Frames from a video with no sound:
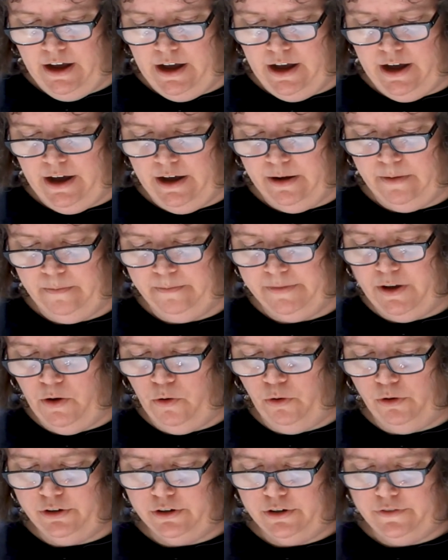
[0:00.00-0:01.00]
The
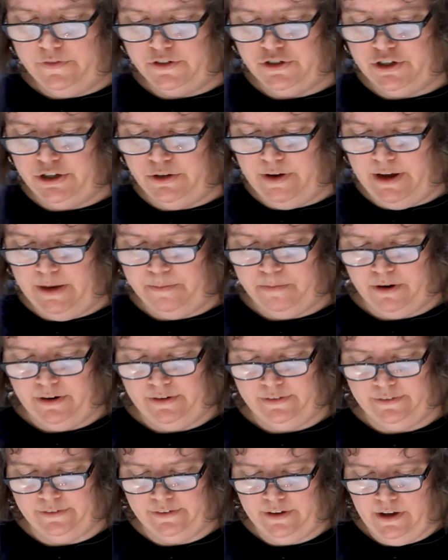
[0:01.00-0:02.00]
older of the two
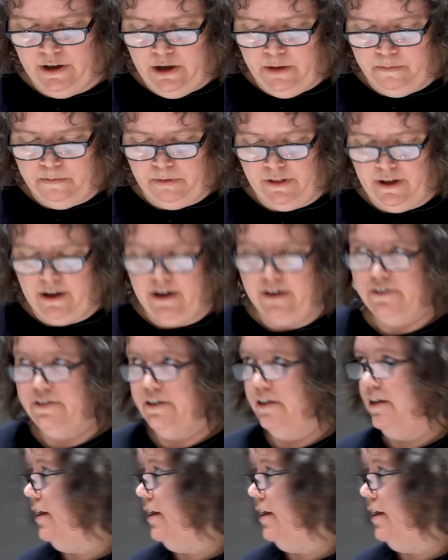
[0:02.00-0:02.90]
aprons belonged to